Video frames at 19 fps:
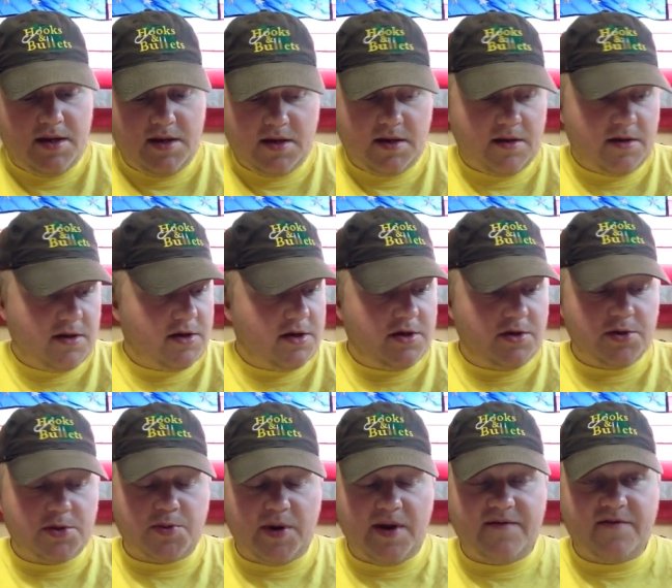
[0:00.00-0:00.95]
you
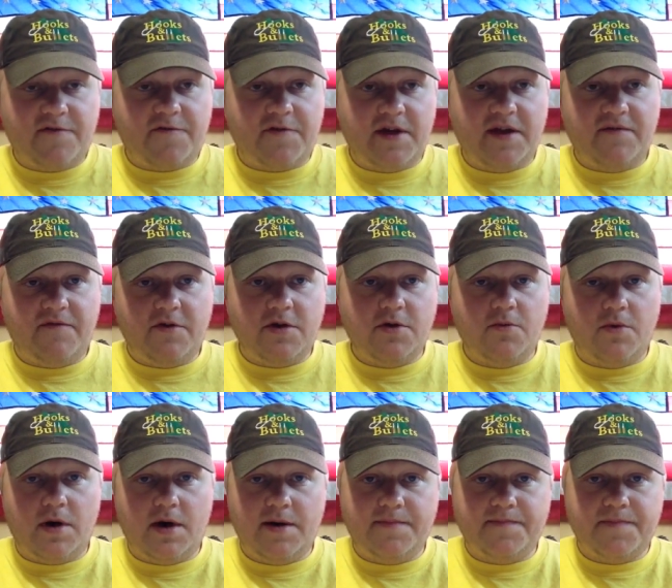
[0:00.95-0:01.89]
use whatever flavor you
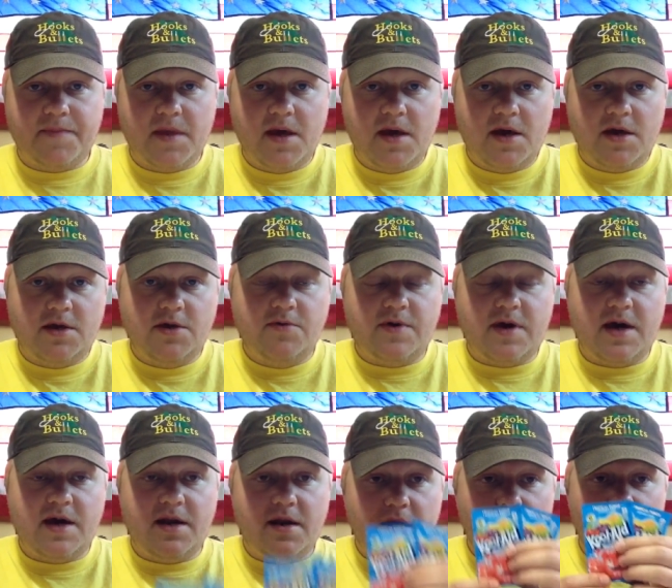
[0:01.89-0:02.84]
want, you
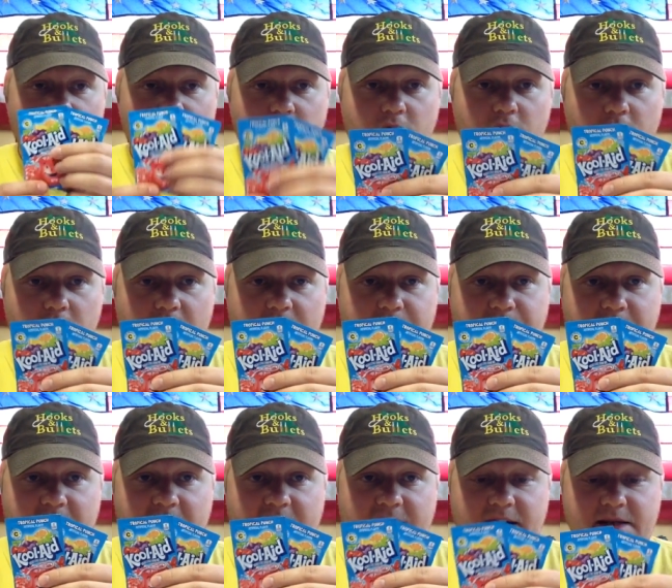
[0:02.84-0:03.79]
get Kool-Aid
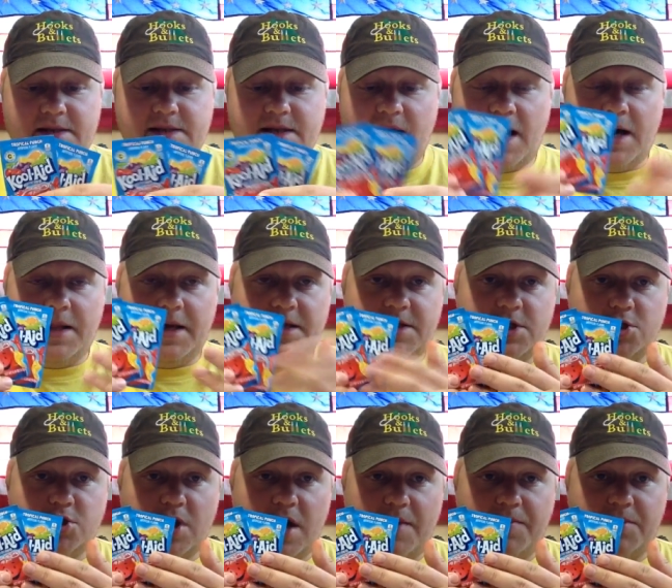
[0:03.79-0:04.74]
packets. I like the
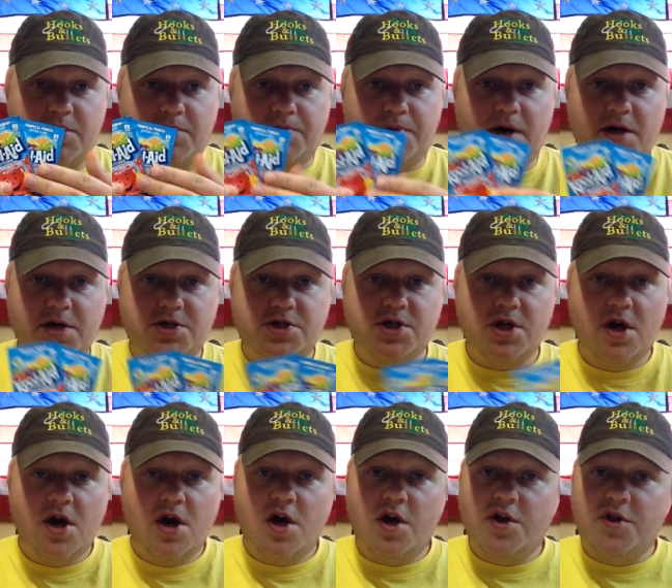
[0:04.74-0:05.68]
Tropical Punch.
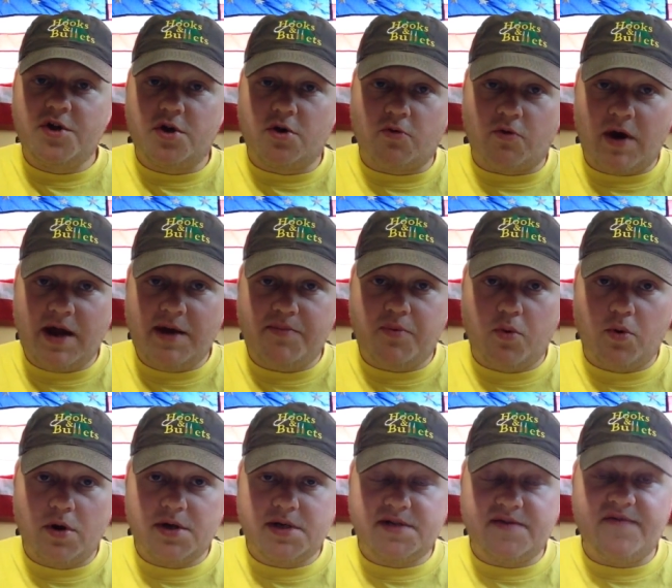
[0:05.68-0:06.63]
The grape
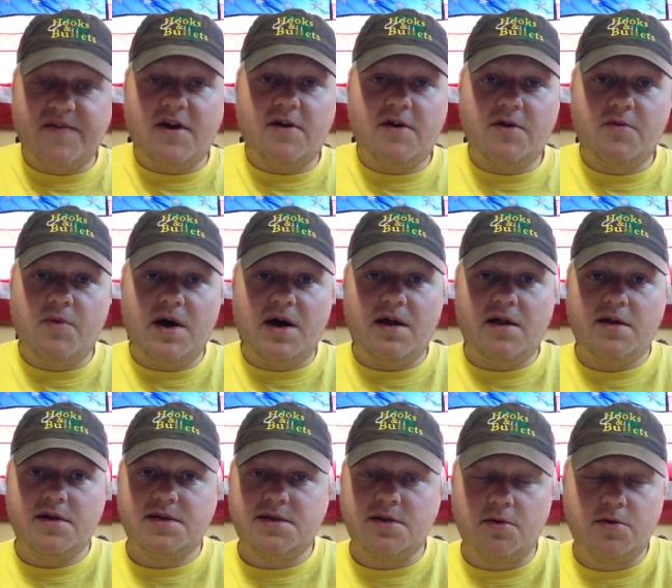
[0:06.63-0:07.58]
works very
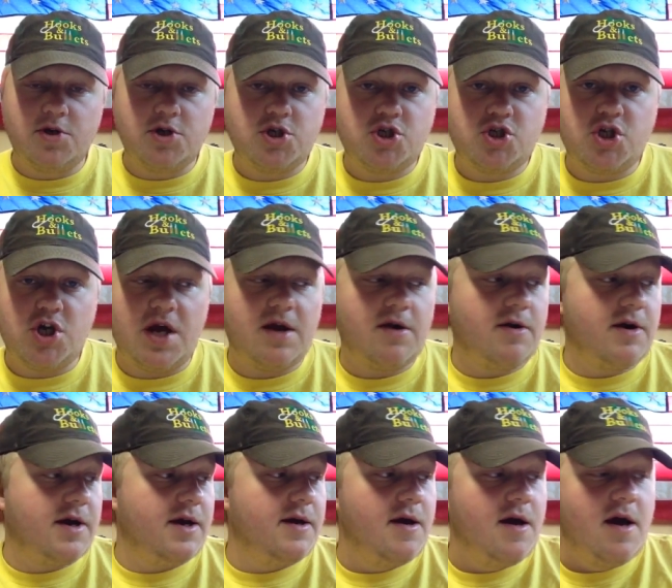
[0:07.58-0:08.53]
well. So does
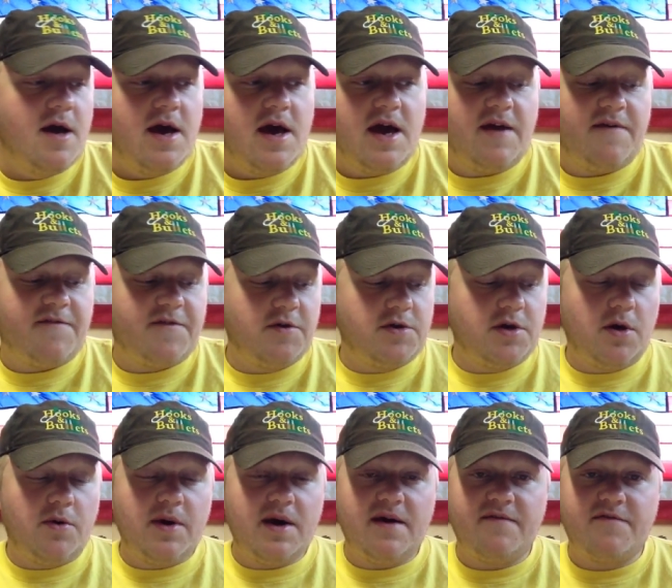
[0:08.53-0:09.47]
cherry. If you
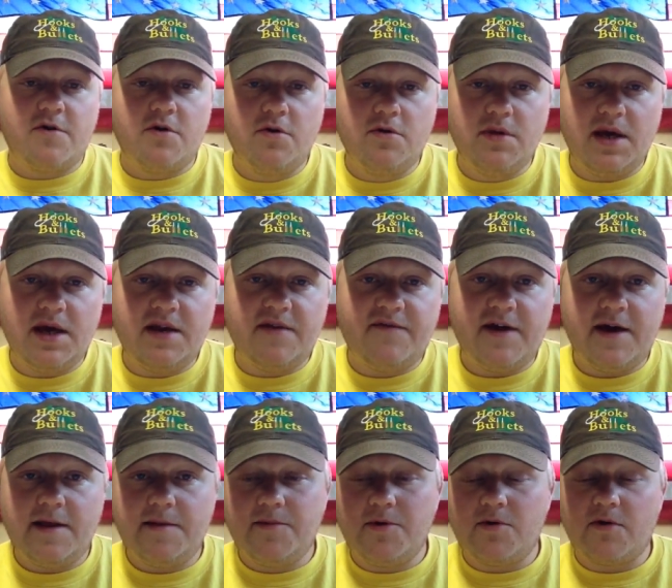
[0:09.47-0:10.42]
don't have Kool-Aid
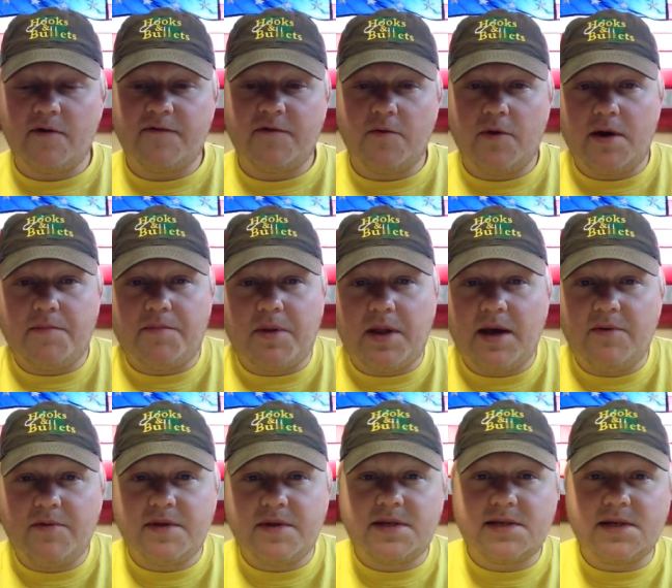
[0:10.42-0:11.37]
available or if you want to play
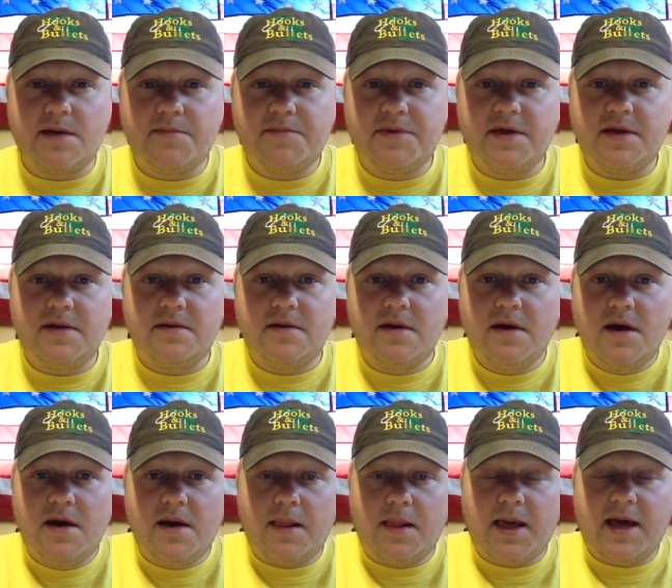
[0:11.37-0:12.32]
with something
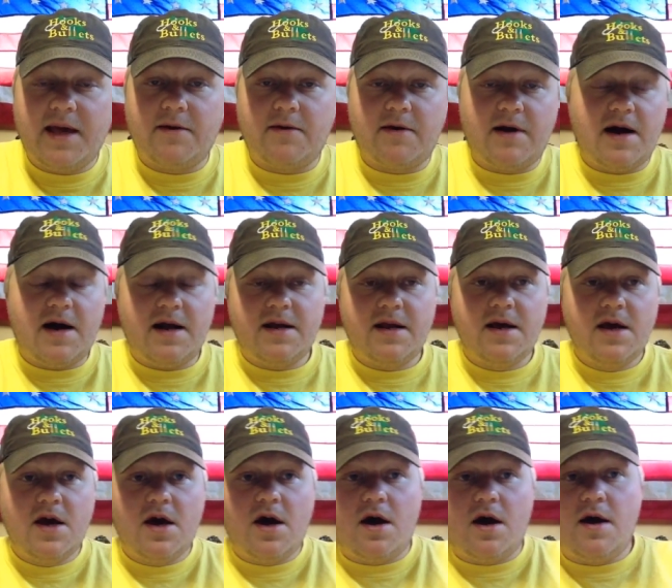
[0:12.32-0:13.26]
later on,
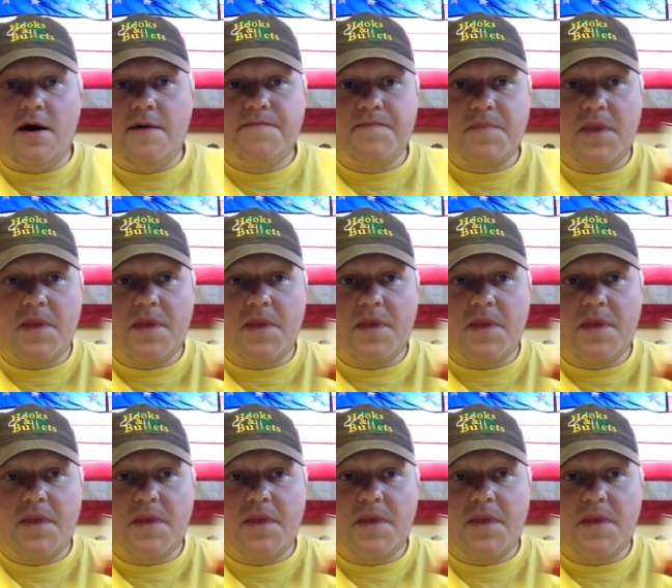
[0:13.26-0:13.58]
uh,